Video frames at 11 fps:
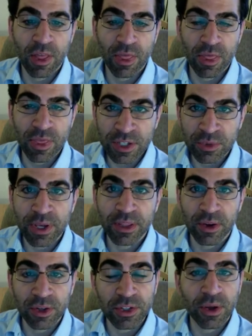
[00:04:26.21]
This week, though,
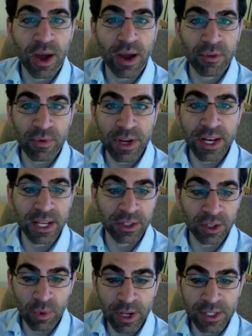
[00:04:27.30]
you still have the reading and the
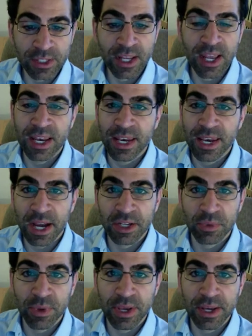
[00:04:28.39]
quiz.
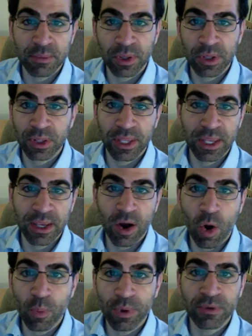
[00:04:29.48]
Next week, completely
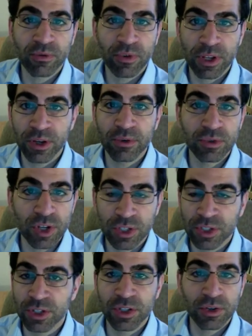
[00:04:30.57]
open for you
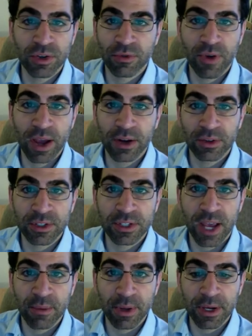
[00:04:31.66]
just to do your final assignment.